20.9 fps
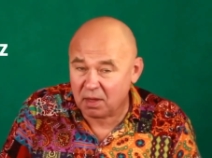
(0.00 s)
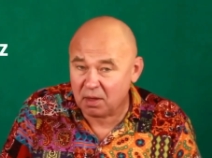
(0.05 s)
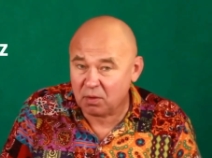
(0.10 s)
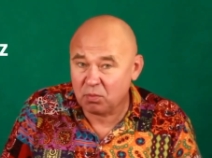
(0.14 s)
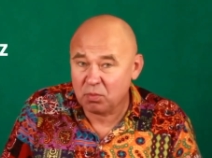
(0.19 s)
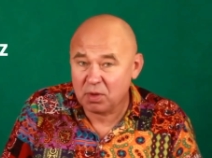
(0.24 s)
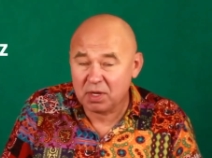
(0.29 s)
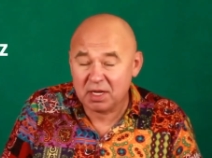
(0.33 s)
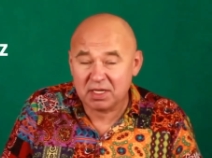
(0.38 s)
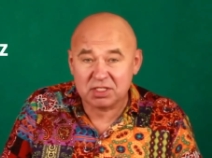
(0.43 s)

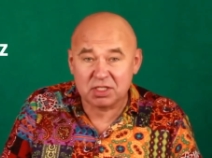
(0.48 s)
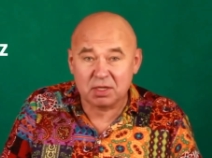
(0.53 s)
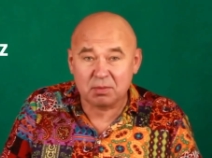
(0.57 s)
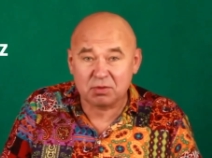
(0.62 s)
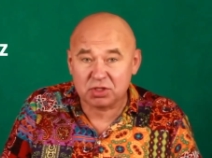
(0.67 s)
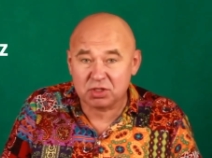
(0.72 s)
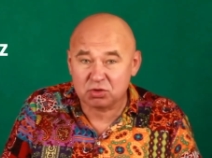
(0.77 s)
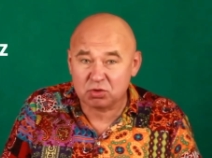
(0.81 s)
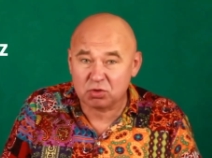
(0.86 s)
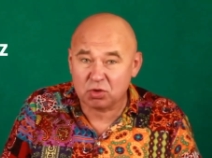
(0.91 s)
We
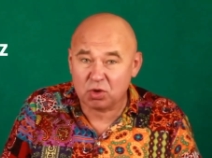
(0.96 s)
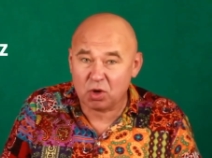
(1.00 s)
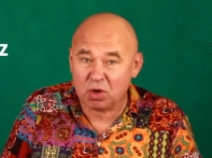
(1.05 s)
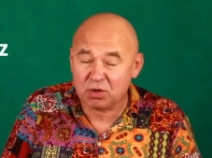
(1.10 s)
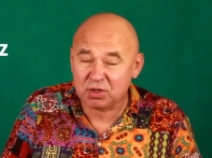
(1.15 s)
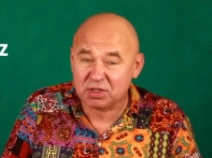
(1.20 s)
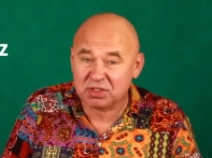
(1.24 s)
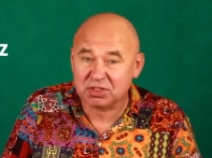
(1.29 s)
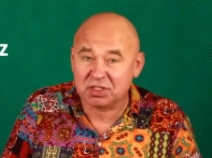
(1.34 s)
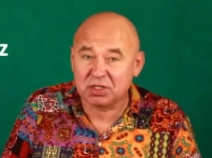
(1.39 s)
substitute all
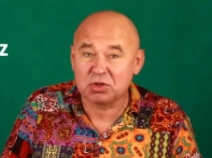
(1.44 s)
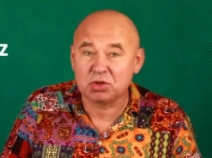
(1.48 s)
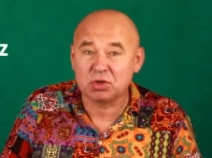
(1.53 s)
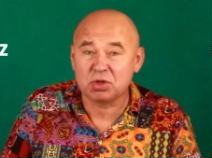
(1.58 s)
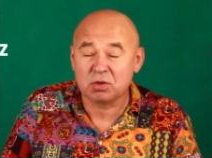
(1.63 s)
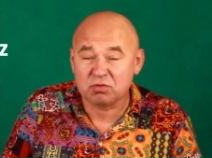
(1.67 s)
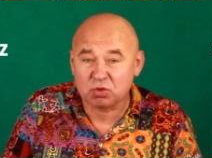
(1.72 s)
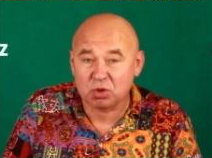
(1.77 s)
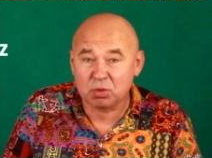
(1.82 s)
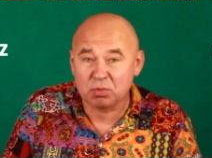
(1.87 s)
this into the
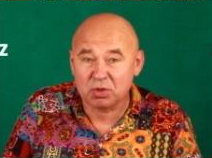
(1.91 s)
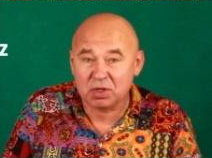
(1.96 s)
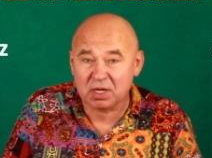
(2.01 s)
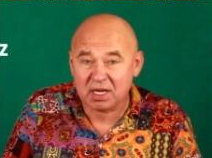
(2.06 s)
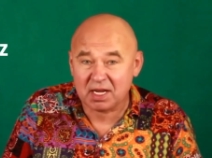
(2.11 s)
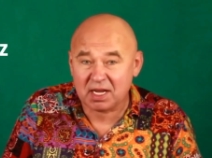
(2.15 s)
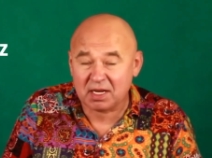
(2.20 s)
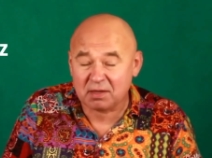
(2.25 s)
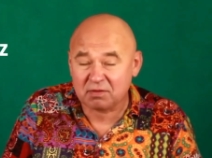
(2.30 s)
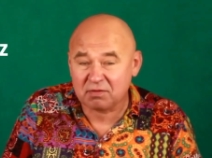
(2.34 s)
formula
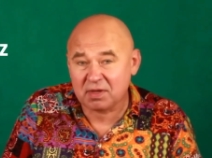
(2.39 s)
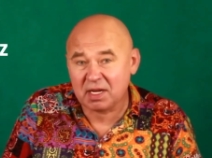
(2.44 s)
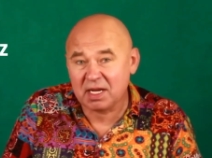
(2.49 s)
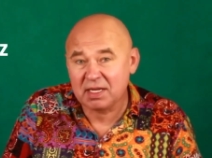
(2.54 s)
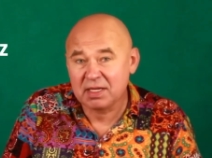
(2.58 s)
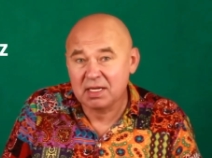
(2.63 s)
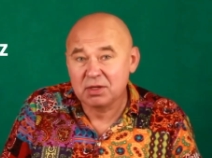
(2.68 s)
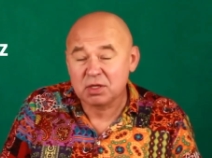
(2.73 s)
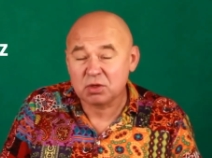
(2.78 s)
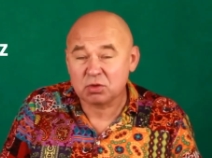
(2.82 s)
and find
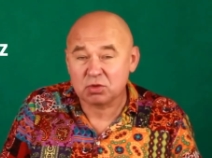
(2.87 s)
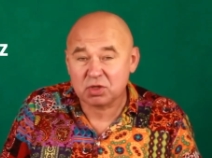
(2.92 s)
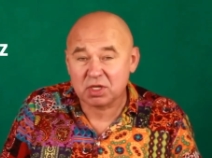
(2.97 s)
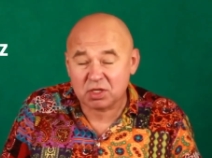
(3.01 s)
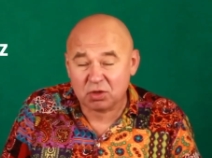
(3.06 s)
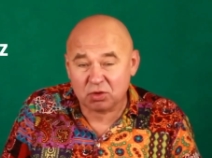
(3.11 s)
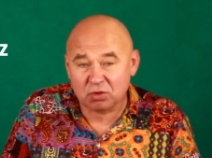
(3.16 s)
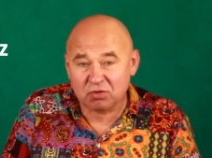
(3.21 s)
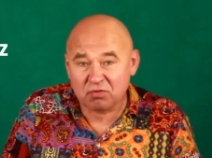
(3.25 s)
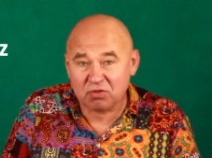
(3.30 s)
that the
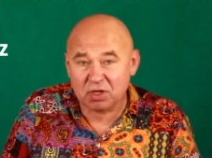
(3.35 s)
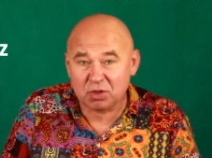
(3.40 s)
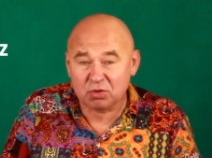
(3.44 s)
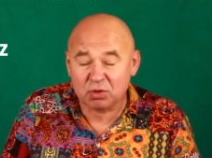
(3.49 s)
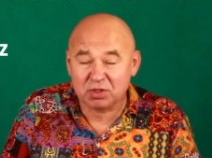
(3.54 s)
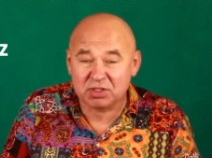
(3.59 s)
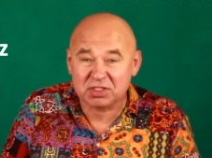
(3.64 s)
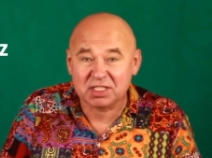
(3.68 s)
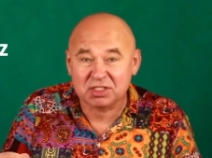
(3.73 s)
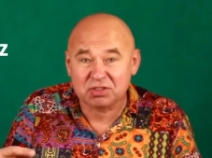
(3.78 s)
critical
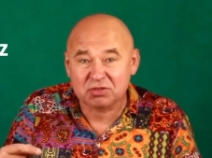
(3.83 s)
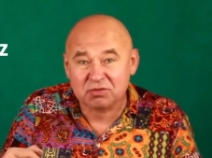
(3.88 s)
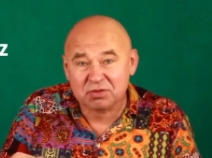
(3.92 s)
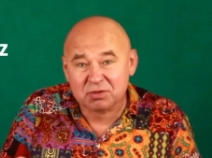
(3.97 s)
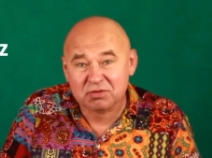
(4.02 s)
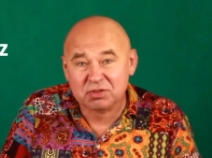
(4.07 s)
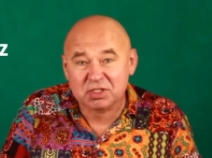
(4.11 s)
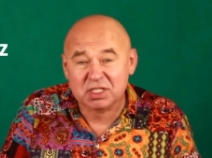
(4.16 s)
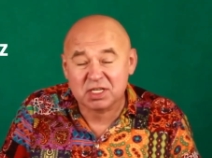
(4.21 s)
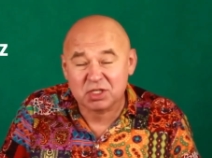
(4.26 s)
frequency is
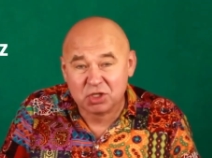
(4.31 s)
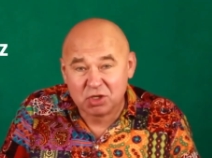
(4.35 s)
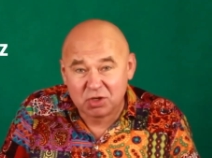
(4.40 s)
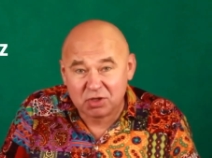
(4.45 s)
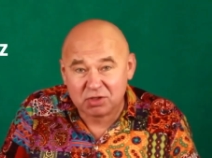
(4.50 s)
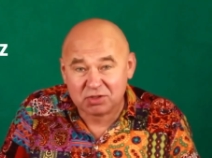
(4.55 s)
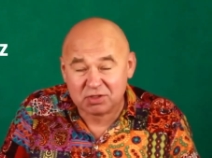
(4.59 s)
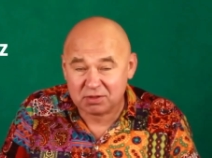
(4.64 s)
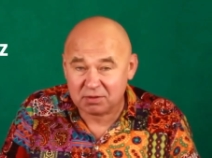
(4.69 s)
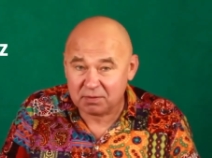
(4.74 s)
15
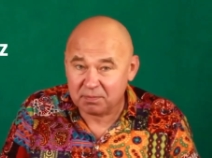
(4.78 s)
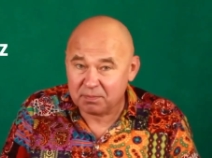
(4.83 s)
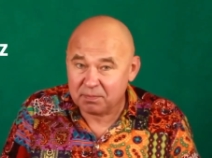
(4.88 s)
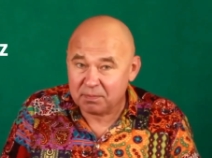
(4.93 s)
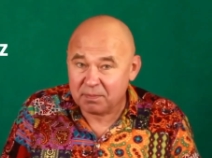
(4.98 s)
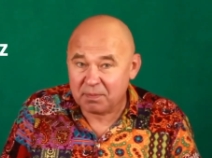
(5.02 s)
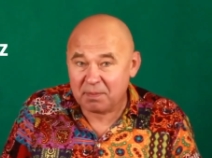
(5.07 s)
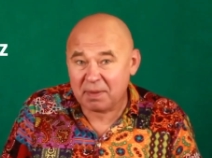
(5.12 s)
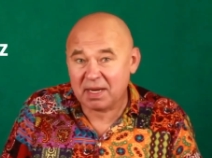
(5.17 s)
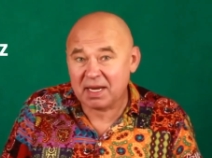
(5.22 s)
hertz.
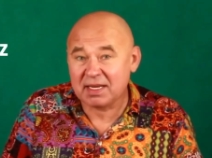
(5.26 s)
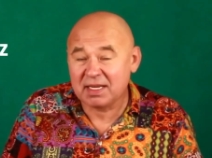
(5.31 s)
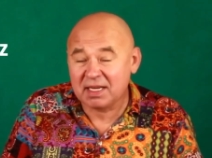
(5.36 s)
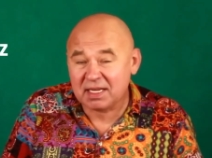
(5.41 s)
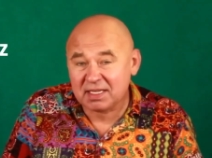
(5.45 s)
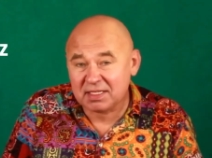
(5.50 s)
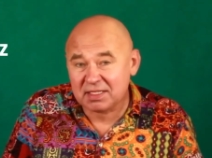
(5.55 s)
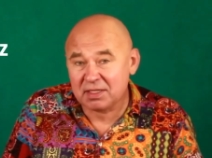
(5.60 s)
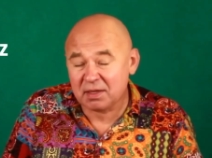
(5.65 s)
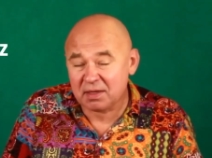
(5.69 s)
And
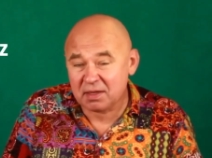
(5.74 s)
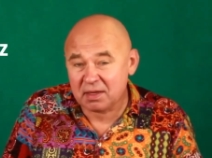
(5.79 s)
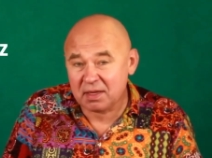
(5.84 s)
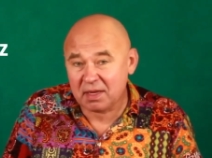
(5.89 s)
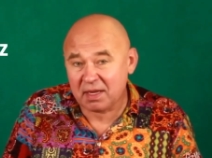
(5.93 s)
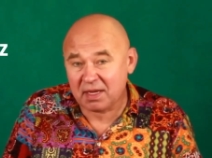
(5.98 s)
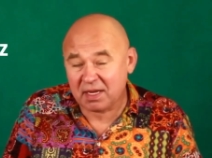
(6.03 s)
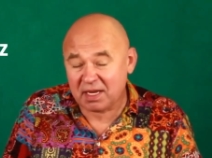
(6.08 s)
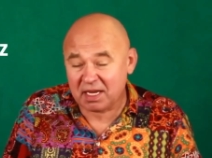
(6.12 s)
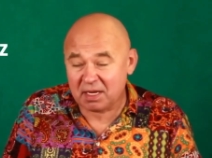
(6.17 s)
this
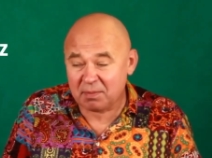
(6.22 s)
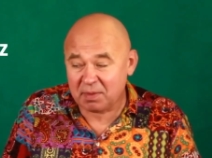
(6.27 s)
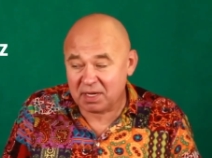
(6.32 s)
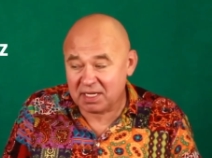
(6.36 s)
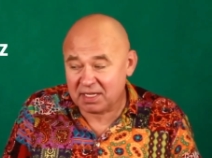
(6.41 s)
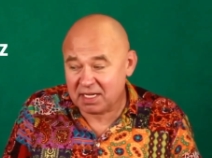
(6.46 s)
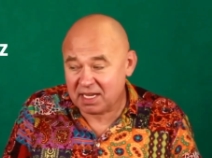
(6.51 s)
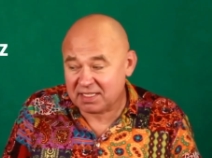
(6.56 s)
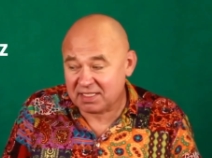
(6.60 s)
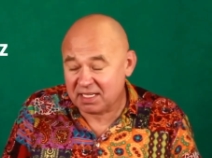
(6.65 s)
can be
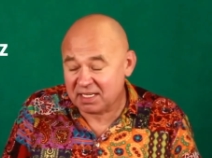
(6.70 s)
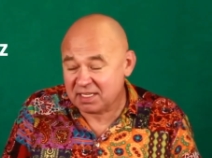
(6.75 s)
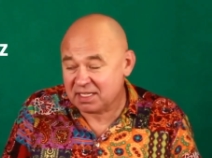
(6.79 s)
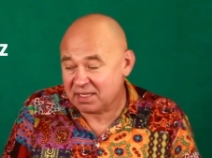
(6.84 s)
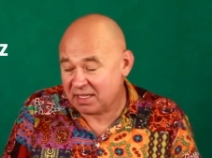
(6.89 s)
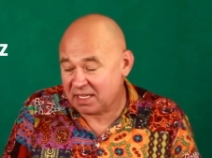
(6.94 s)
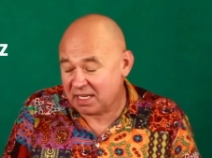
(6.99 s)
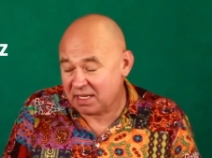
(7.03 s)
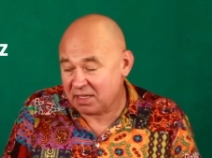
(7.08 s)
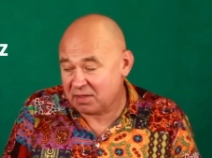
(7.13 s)
tested in
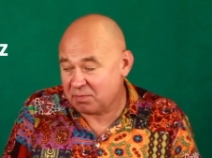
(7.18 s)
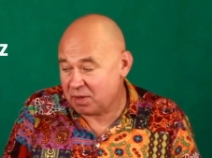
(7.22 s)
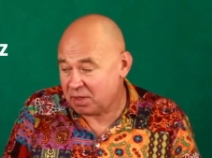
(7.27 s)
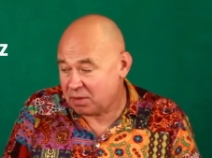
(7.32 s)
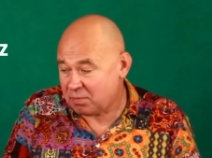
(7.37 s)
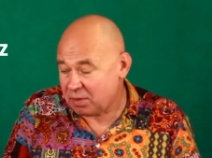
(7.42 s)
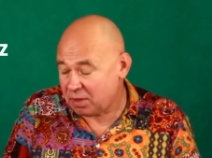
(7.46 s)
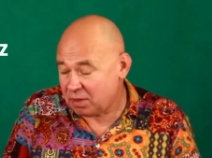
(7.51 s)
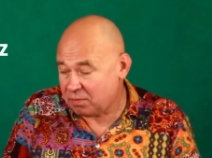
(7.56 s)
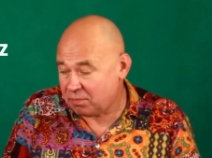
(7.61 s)
the
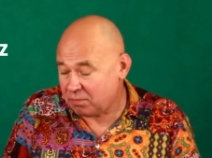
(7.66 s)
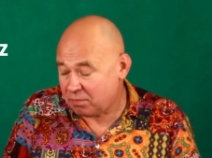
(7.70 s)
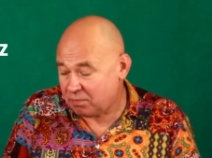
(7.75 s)
experiment.